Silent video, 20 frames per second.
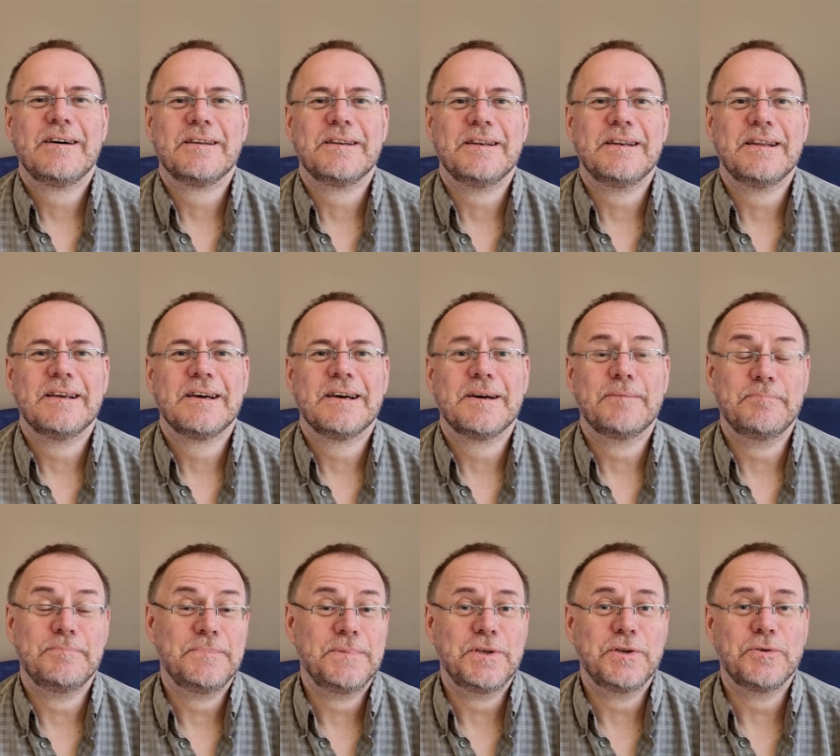on
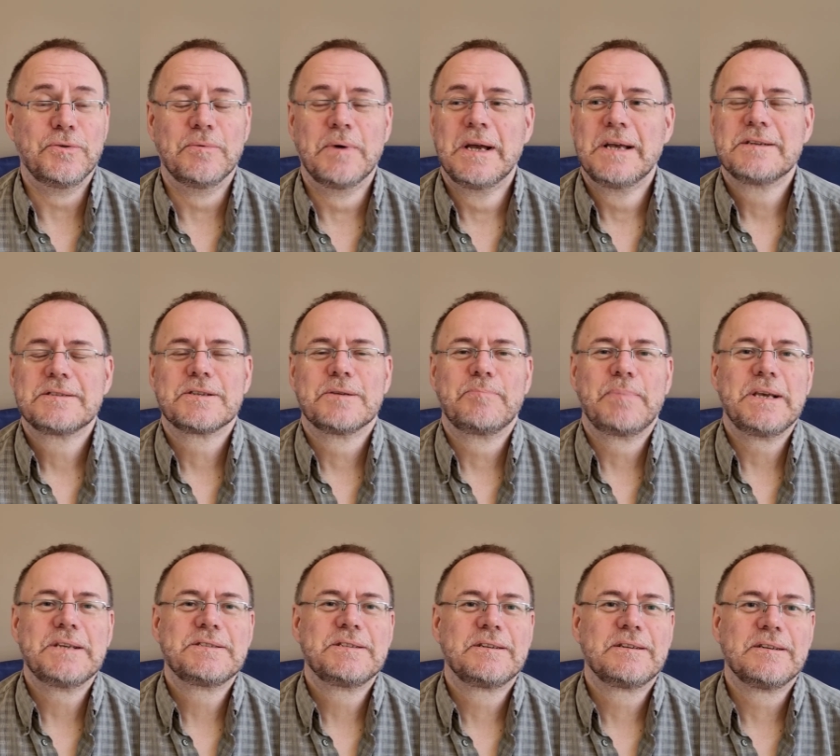um, you. So
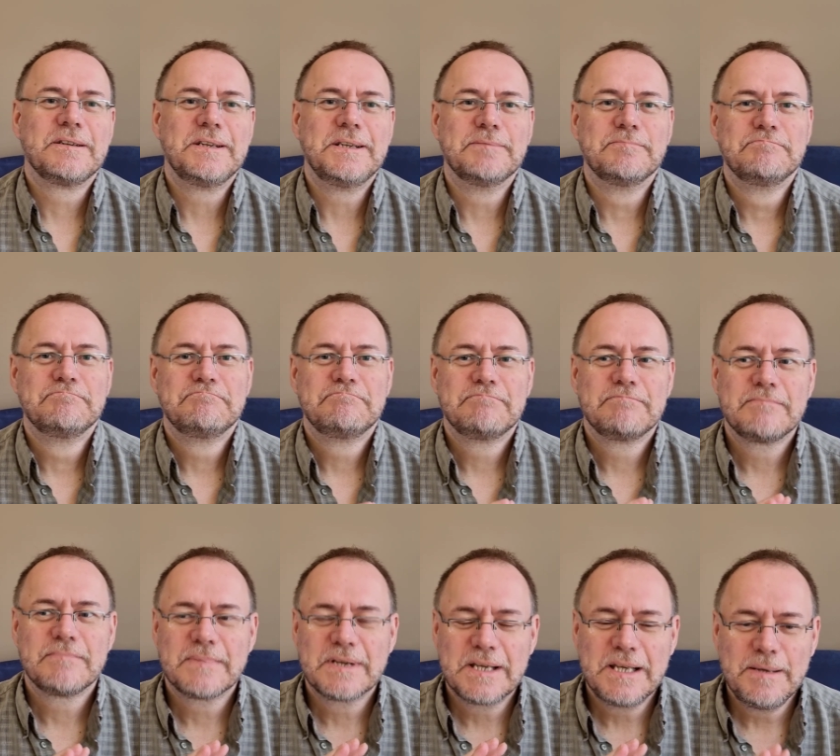basically,
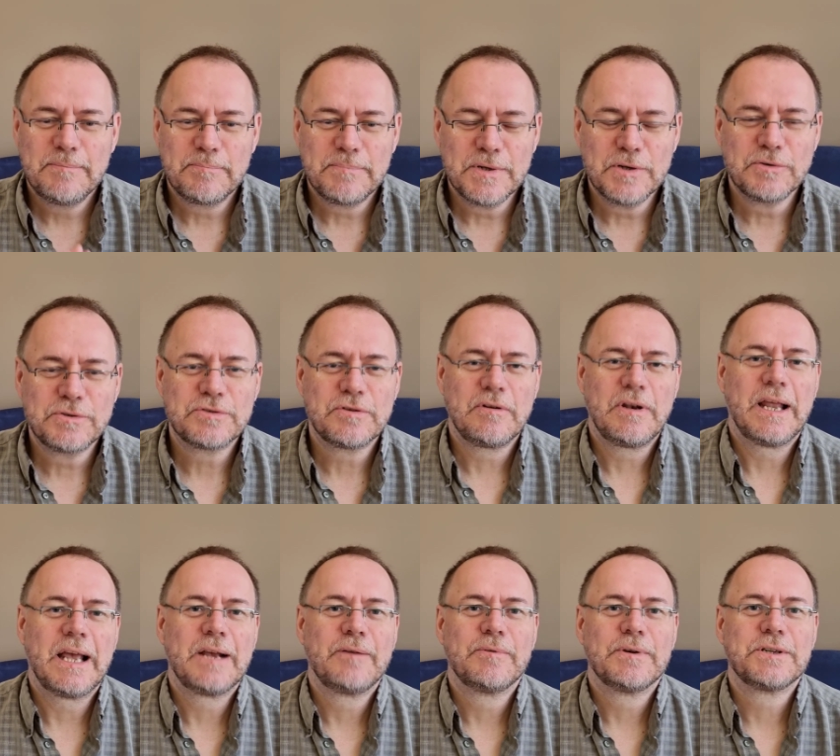keep neutral
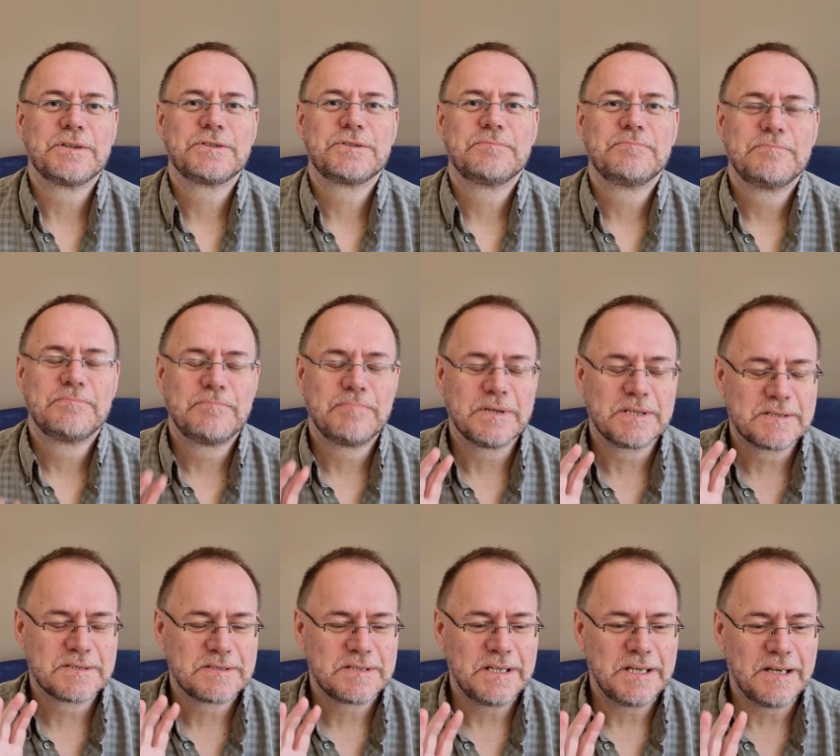language
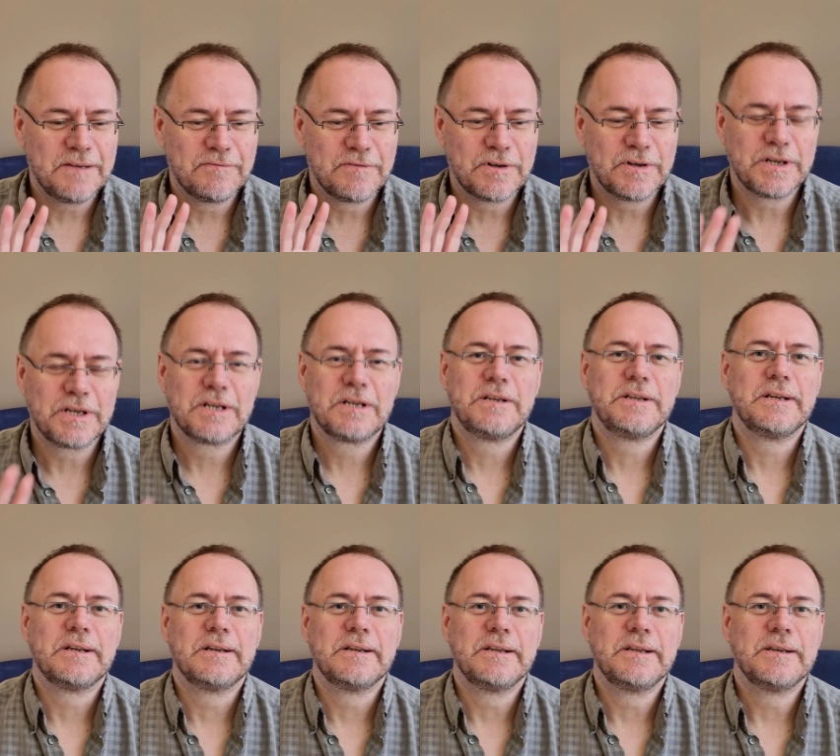but stating very
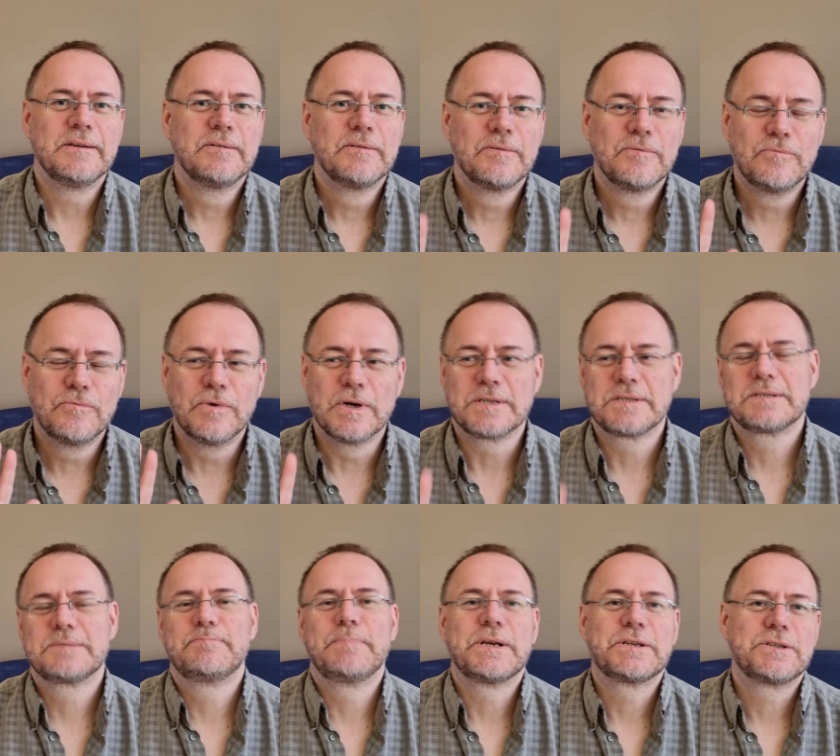clearly
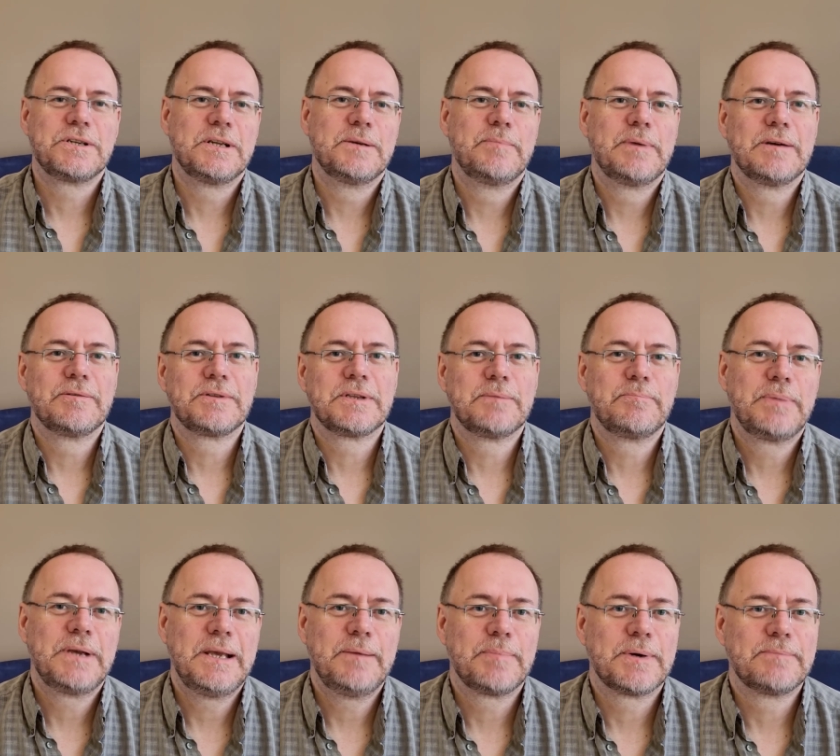what's special about the
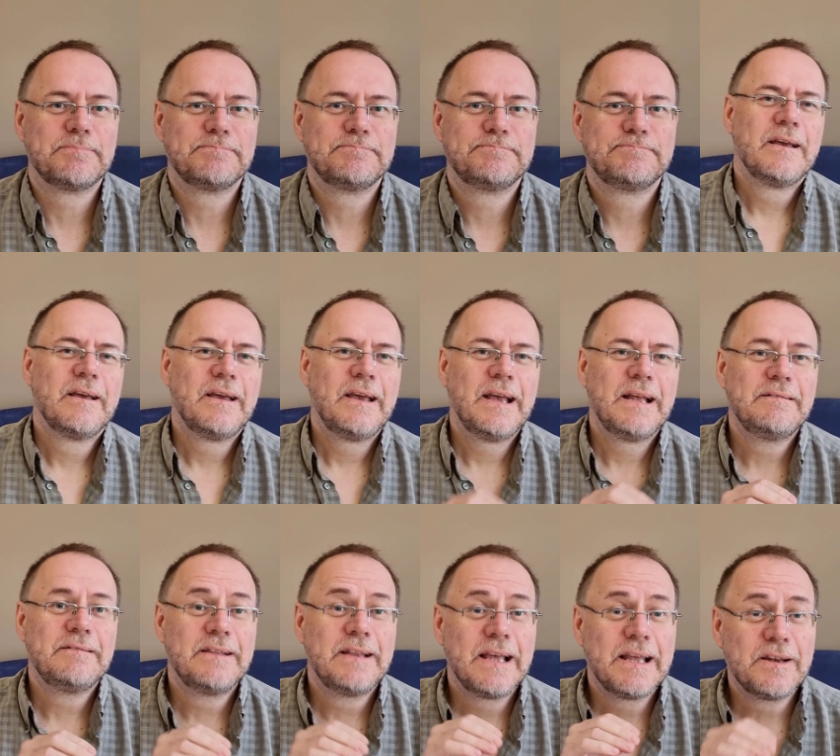paper.
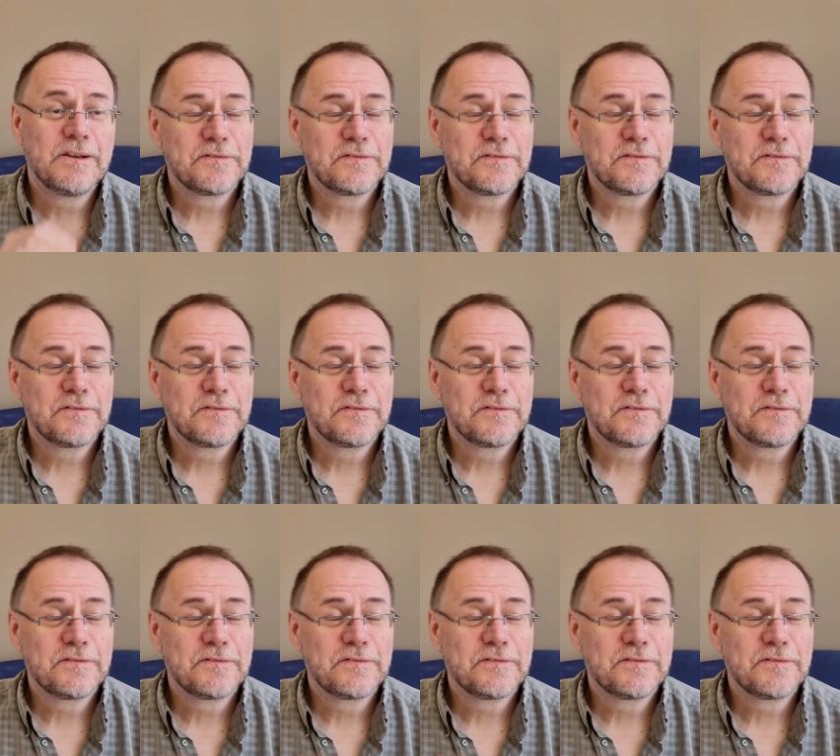And then,